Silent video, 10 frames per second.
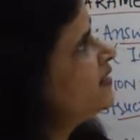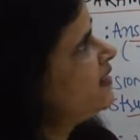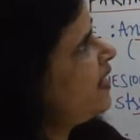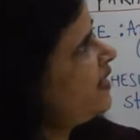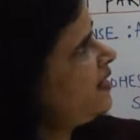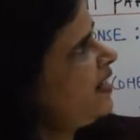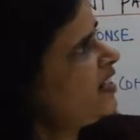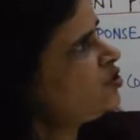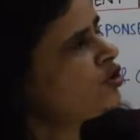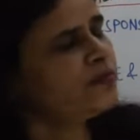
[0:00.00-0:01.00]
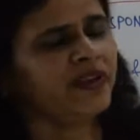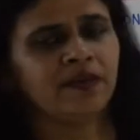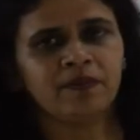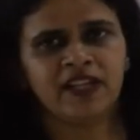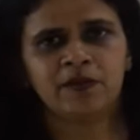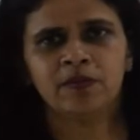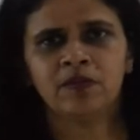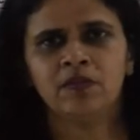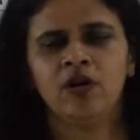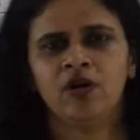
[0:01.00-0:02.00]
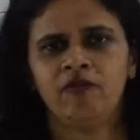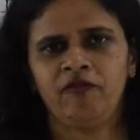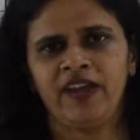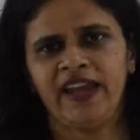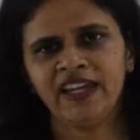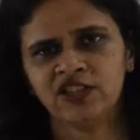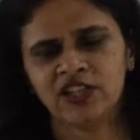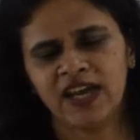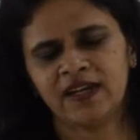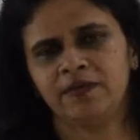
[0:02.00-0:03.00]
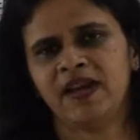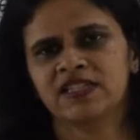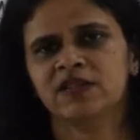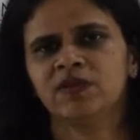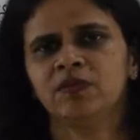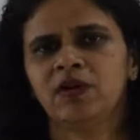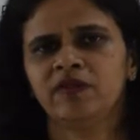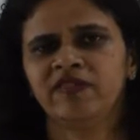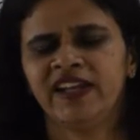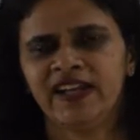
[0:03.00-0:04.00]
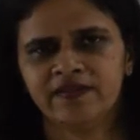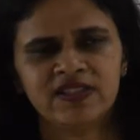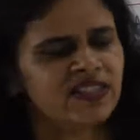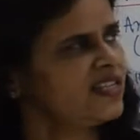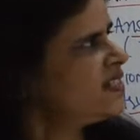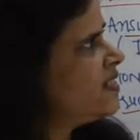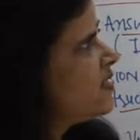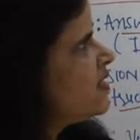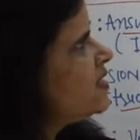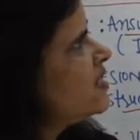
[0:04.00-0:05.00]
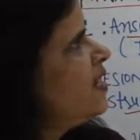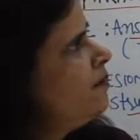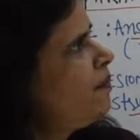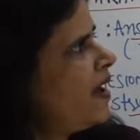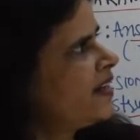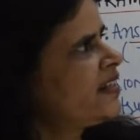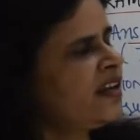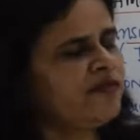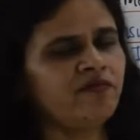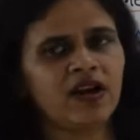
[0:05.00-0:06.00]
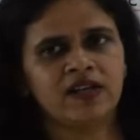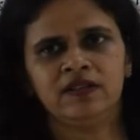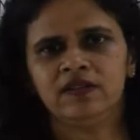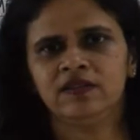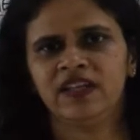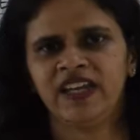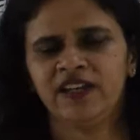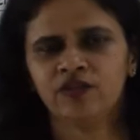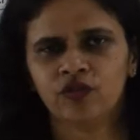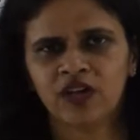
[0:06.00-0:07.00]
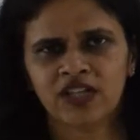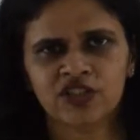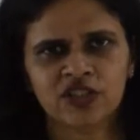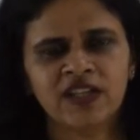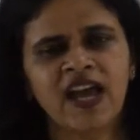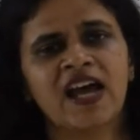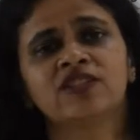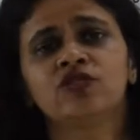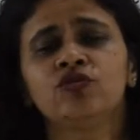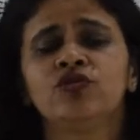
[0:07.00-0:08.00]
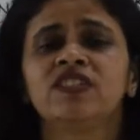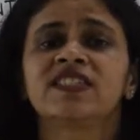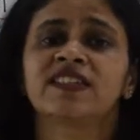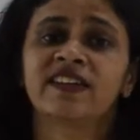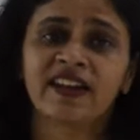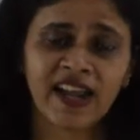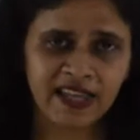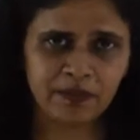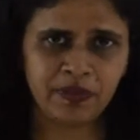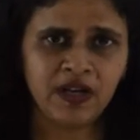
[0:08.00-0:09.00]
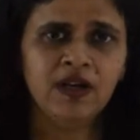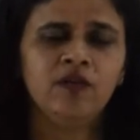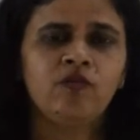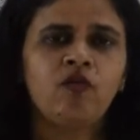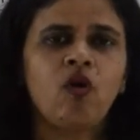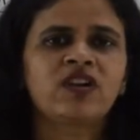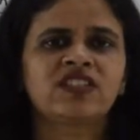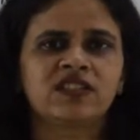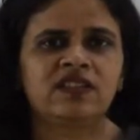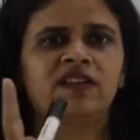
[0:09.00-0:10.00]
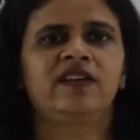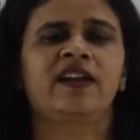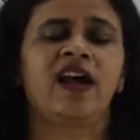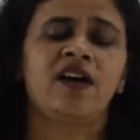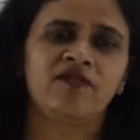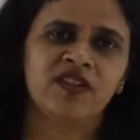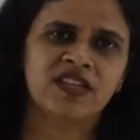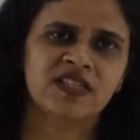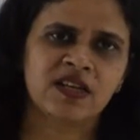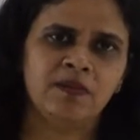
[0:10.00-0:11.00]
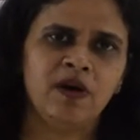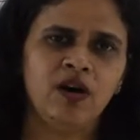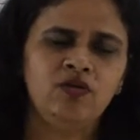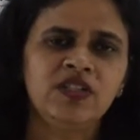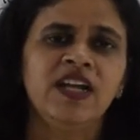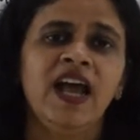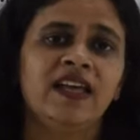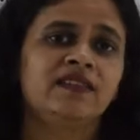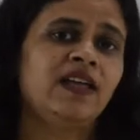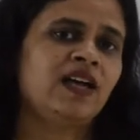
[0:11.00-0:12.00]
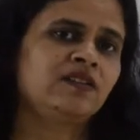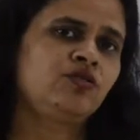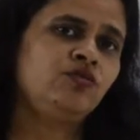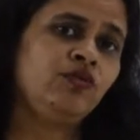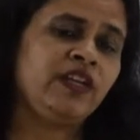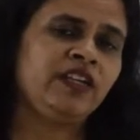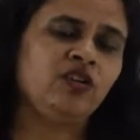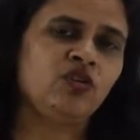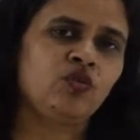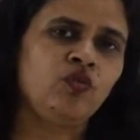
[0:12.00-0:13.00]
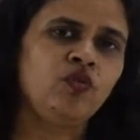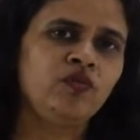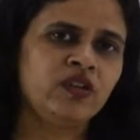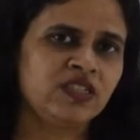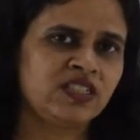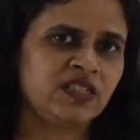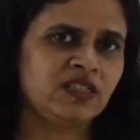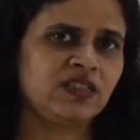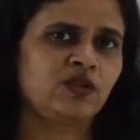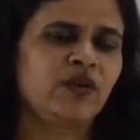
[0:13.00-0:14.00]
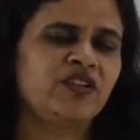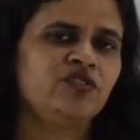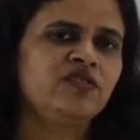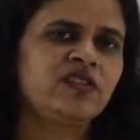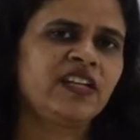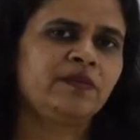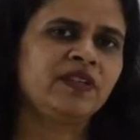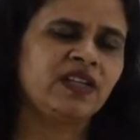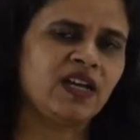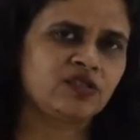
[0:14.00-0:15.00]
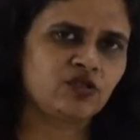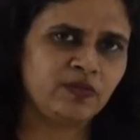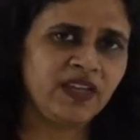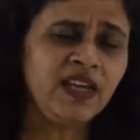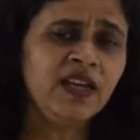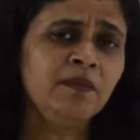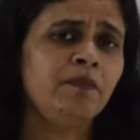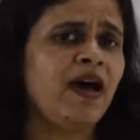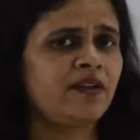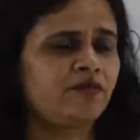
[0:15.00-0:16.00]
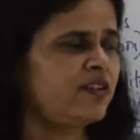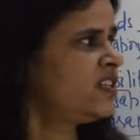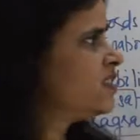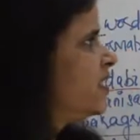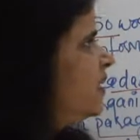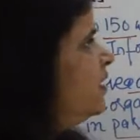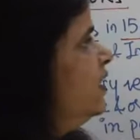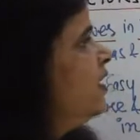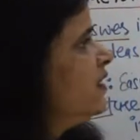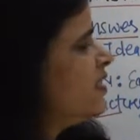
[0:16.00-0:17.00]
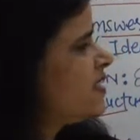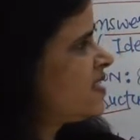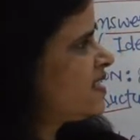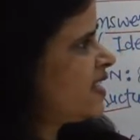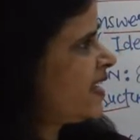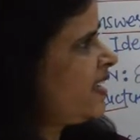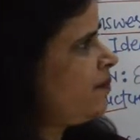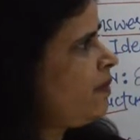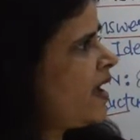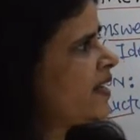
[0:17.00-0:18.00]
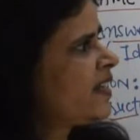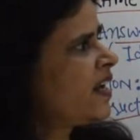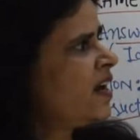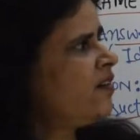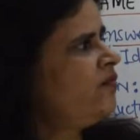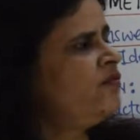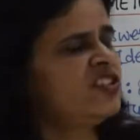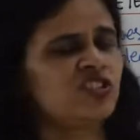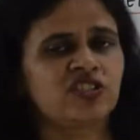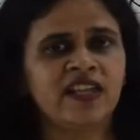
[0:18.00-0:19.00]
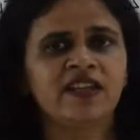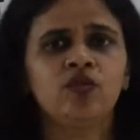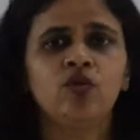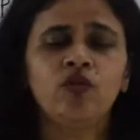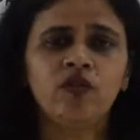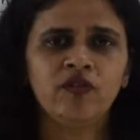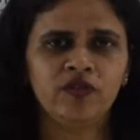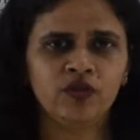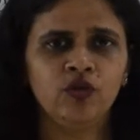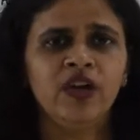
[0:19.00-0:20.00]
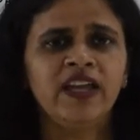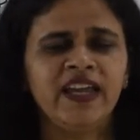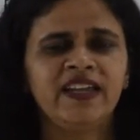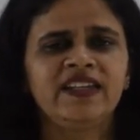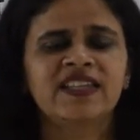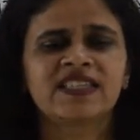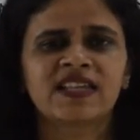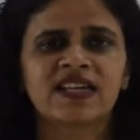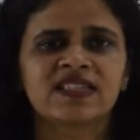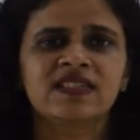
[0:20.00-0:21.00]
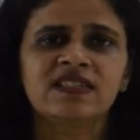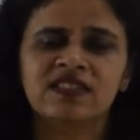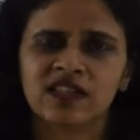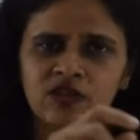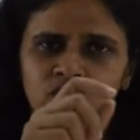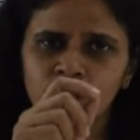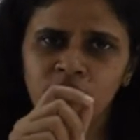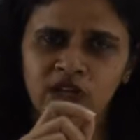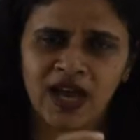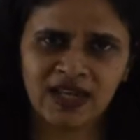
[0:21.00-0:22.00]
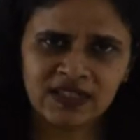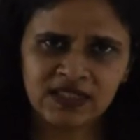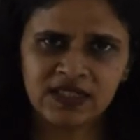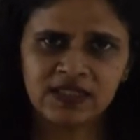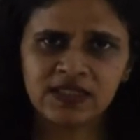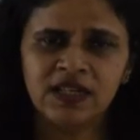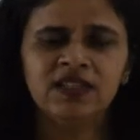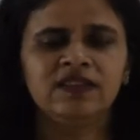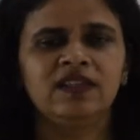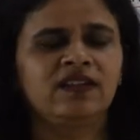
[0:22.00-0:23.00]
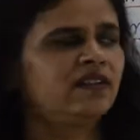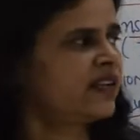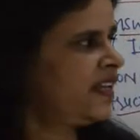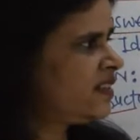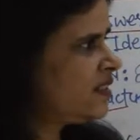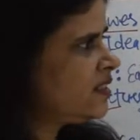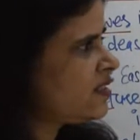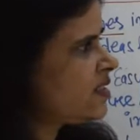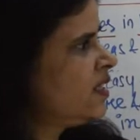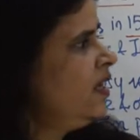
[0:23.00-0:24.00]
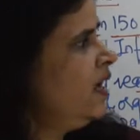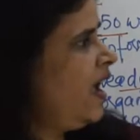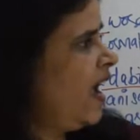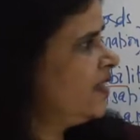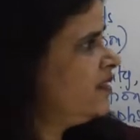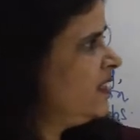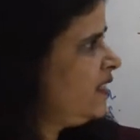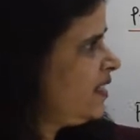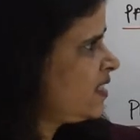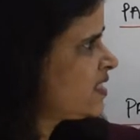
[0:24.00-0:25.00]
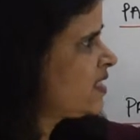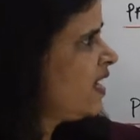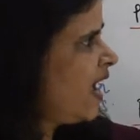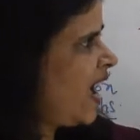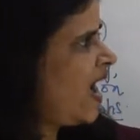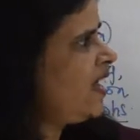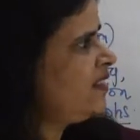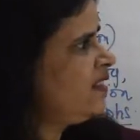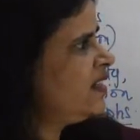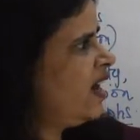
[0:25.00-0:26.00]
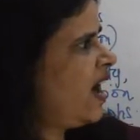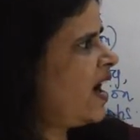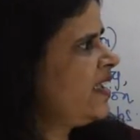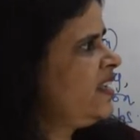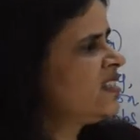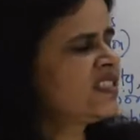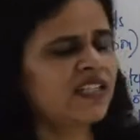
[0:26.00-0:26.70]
Then it should be a minimum of 8 and a maximum of 11 sentences. Paragraph 1, the introduction has to describe what the graph is about, and that too in your own words. The question statement has to be paraphrased here. The second paragraph, which is an overview, it discusses the commonalities, the greatest and the least, and the highest